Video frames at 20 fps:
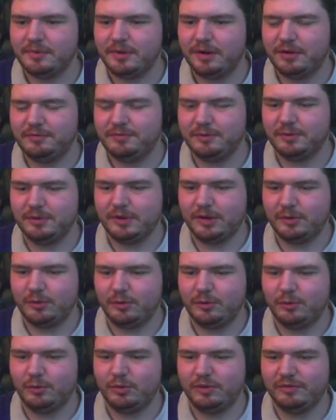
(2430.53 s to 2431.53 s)
I feel
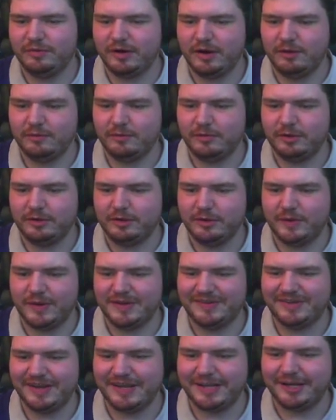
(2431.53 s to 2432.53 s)
like all of our
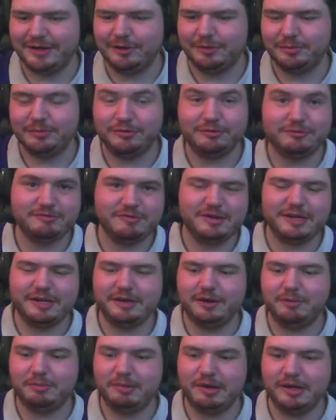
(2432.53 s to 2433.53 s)
attacking options
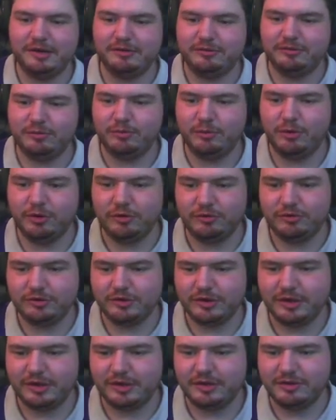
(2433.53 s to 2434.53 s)
really are players to watch
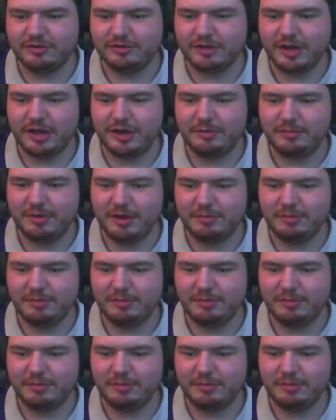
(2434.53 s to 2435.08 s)
in this game.